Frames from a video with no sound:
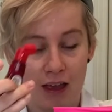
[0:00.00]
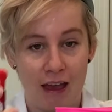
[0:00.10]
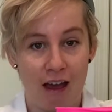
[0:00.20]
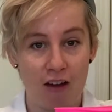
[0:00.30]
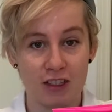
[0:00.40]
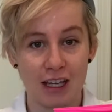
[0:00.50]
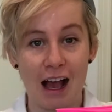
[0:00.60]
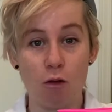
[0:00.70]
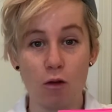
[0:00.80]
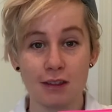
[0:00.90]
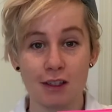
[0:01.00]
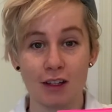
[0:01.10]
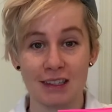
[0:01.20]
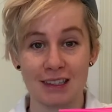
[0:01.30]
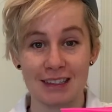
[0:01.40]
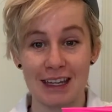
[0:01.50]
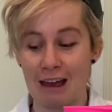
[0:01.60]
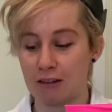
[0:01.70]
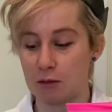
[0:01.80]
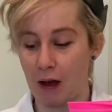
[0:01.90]
Have towels on
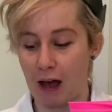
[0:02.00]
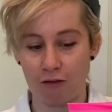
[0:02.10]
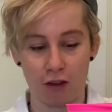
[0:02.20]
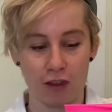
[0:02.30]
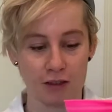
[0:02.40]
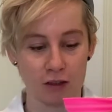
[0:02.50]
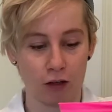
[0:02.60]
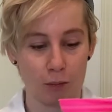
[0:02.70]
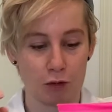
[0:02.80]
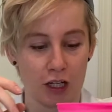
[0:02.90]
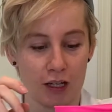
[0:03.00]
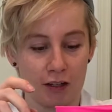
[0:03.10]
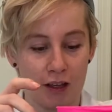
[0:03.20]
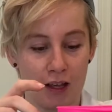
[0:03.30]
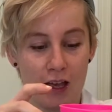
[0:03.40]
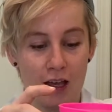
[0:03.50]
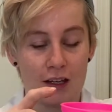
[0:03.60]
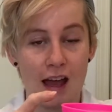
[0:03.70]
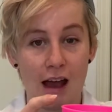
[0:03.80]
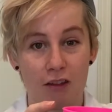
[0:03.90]
standby for this eruption.
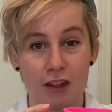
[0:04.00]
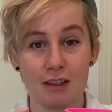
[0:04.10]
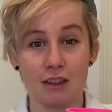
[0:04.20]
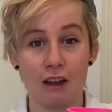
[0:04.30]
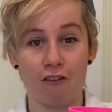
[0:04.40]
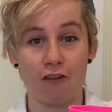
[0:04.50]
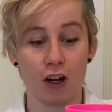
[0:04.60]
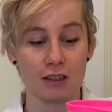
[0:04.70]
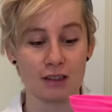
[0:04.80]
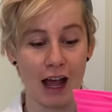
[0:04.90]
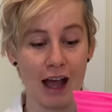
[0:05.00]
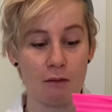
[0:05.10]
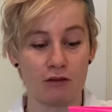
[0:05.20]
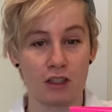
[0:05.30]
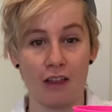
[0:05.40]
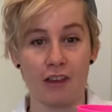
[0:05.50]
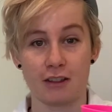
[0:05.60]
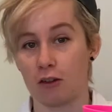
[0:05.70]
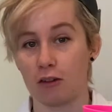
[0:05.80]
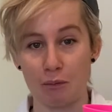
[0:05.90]
Now, this is the first time I've done this
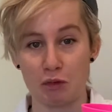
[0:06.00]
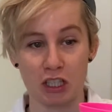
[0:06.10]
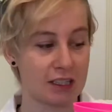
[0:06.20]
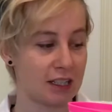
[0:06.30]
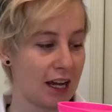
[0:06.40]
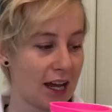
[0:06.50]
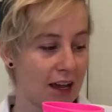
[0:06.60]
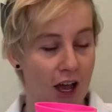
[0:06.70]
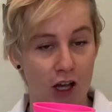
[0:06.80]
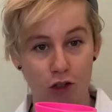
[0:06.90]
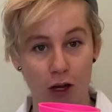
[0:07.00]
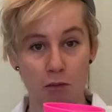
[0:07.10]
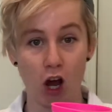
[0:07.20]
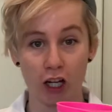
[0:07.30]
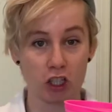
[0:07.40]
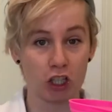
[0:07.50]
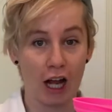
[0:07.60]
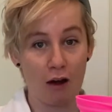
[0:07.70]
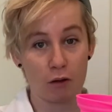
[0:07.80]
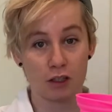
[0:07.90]
eruption today, so I'm not sure
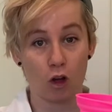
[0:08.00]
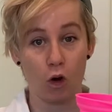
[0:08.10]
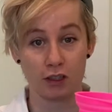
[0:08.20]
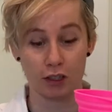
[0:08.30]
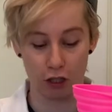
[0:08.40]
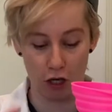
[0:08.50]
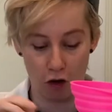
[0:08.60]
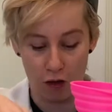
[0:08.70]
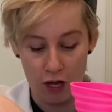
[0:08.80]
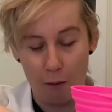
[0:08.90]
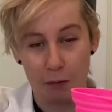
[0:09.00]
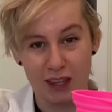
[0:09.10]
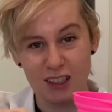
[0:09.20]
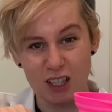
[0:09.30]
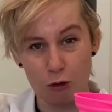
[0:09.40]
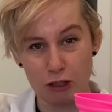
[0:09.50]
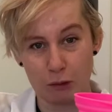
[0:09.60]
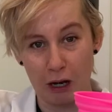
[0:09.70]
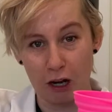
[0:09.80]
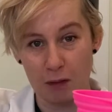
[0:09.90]
how it's going to go, but that's how
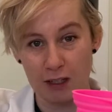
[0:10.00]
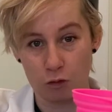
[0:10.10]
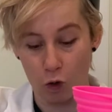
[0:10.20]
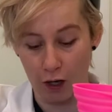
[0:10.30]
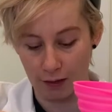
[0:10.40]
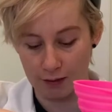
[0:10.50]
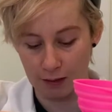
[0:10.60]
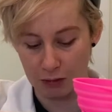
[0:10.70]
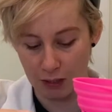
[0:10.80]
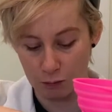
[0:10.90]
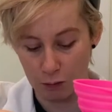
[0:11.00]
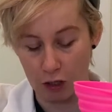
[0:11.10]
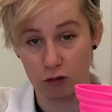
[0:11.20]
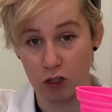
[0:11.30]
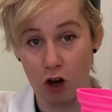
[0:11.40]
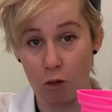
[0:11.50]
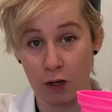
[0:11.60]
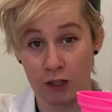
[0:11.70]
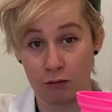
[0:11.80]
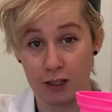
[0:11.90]
experiments work. Sometimes we don't know
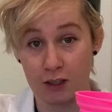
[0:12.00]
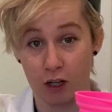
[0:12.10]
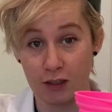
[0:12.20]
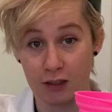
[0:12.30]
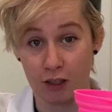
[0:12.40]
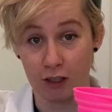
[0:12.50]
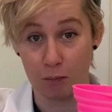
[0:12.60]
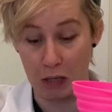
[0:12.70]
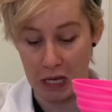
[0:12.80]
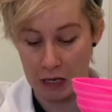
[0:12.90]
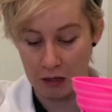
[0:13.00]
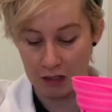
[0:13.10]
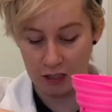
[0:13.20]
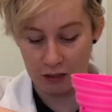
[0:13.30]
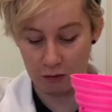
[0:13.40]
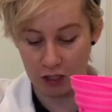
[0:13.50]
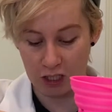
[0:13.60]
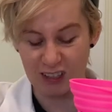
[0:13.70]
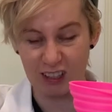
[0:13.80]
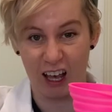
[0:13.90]
what the result is going to be, and we
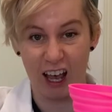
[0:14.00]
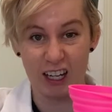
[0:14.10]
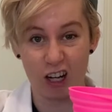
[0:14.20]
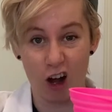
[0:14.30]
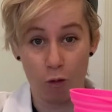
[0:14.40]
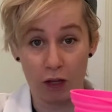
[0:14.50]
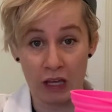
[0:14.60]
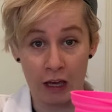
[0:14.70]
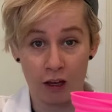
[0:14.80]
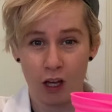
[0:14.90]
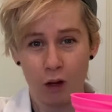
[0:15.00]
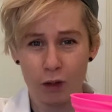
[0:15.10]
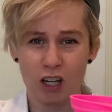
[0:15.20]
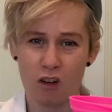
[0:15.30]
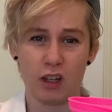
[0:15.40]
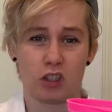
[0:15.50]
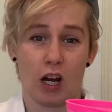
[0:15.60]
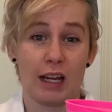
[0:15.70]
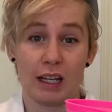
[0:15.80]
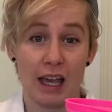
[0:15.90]
just kind of go with it. We can always
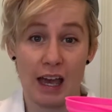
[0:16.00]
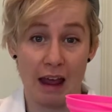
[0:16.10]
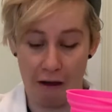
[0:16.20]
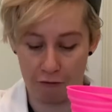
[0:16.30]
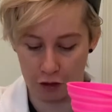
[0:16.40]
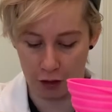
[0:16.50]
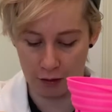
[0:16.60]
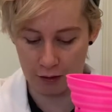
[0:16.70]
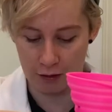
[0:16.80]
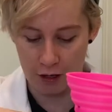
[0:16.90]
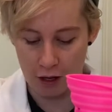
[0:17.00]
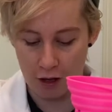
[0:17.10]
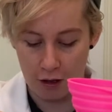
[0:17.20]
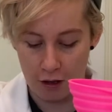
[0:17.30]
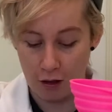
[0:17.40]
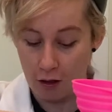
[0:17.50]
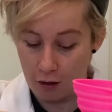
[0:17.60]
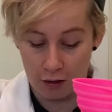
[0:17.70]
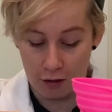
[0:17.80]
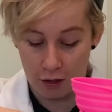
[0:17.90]
try it again after.
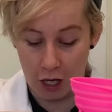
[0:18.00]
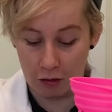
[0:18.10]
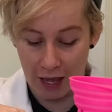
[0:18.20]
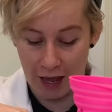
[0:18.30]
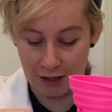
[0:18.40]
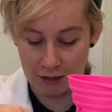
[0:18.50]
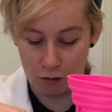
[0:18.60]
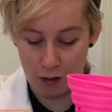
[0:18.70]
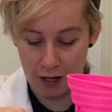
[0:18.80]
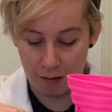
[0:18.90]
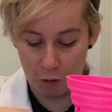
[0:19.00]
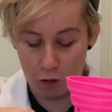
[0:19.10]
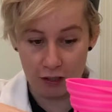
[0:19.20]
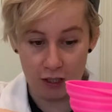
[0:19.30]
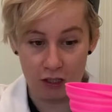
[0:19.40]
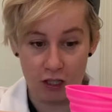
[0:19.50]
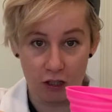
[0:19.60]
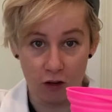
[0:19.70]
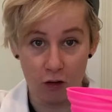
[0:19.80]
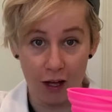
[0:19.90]
Okay, so what I'm going to
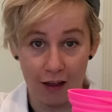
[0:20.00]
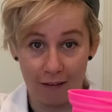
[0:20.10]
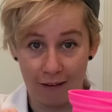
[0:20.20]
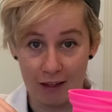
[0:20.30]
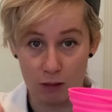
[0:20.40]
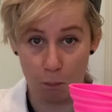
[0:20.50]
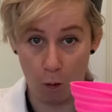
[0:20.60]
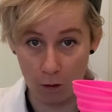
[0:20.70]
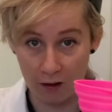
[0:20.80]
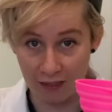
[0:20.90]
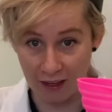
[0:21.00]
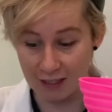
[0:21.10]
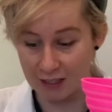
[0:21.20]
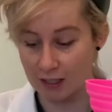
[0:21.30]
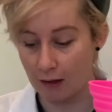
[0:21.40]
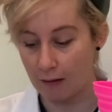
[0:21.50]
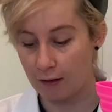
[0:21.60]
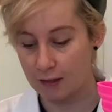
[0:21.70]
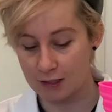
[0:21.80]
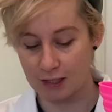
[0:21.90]
do is pour this
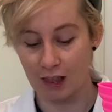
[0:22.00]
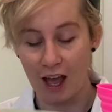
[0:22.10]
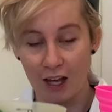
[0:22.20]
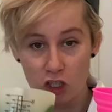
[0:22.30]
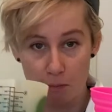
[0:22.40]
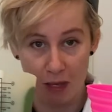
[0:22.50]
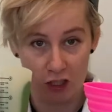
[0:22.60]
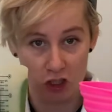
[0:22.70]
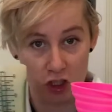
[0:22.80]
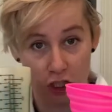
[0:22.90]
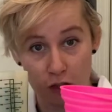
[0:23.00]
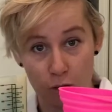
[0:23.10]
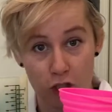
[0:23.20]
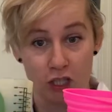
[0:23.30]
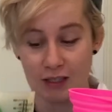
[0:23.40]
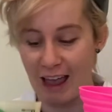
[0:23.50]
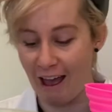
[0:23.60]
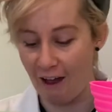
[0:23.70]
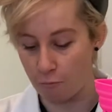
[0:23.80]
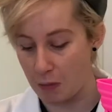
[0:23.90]
sludge mixture, which is
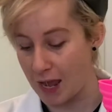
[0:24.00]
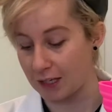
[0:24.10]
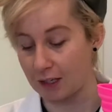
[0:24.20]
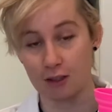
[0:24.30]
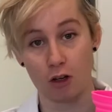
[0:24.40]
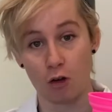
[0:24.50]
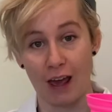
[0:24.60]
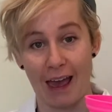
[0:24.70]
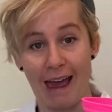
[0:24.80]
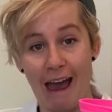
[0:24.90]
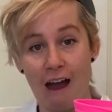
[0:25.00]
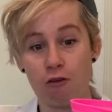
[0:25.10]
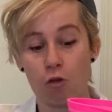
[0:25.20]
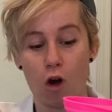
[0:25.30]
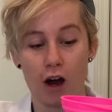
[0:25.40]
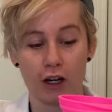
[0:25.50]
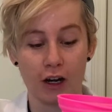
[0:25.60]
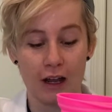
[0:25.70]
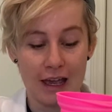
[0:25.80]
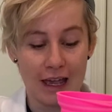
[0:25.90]
half baking soda, half
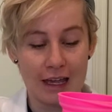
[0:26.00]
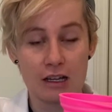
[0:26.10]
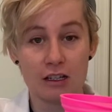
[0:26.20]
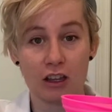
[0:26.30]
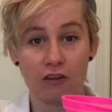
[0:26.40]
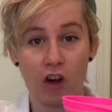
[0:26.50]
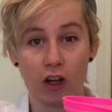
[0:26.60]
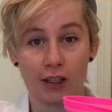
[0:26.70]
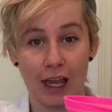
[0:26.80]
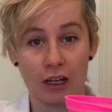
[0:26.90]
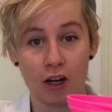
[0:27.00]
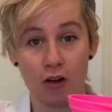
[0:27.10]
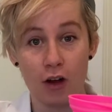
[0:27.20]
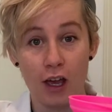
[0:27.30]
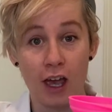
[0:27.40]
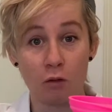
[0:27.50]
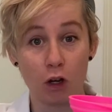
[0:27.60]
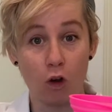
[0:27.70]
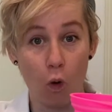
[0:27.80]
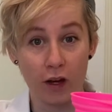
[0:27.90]
water, into the volcano, and we're
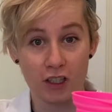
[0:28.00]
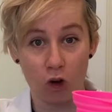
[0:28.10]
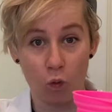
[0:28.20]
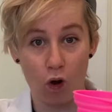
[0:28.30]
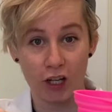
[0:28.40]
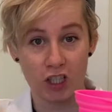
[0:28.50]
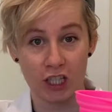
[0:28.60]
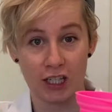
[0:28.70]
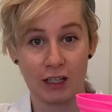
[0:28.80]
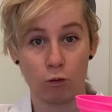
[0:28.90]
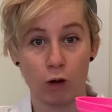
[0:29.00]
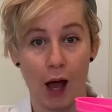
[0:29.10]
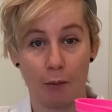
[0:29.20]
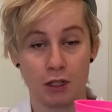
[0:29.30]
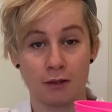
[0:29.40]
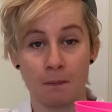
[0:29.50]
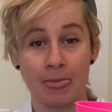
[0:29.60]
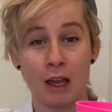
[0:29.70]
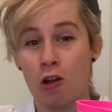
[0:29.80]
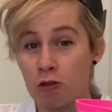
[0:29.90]
going to watch it erupt.
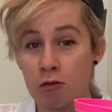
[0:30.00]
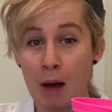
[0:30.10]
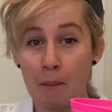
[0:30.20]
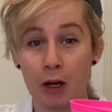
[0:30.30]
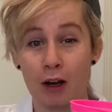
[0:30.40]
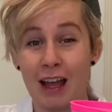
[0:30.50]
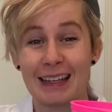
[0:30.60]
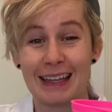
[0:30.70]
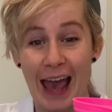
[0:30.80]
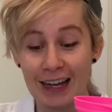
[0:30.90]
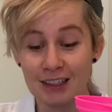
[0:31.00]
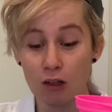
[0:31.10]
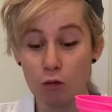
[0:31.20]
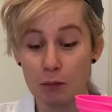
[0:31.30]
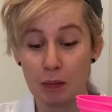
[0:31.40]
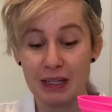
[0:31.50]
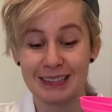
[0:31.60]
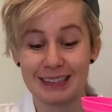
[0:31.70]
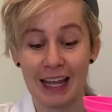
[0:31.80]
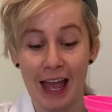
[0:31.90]
Remember, Katia would be
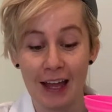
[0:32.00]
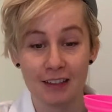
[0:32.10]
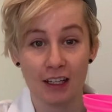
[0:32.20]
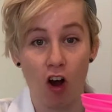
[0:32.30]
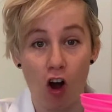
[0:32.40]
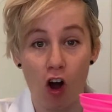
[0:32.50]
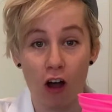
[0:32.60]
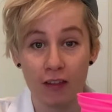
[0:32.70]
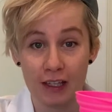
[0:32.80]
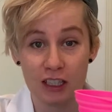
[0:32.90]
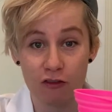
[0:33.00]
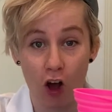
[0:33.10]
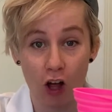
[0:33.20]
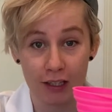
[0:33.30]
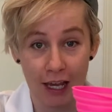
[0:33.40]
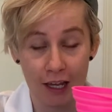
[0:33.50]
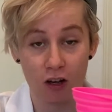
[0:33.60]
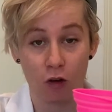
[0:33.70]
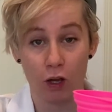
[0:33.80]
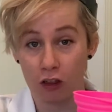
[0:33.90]
standing on this
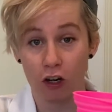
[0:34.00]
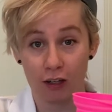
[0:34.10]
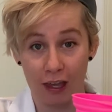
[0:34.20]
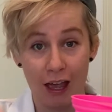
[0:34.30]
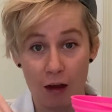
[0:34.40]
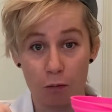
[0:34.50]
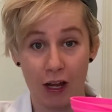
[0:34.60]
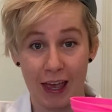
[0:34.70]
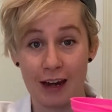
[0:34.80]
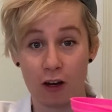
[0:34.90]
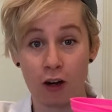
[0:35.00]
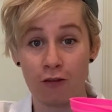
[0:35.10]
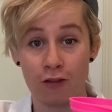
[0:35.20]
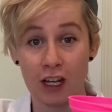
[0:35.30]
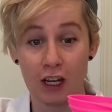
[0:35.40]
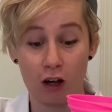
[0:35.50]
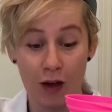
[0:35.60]
volcano with her camera and her video,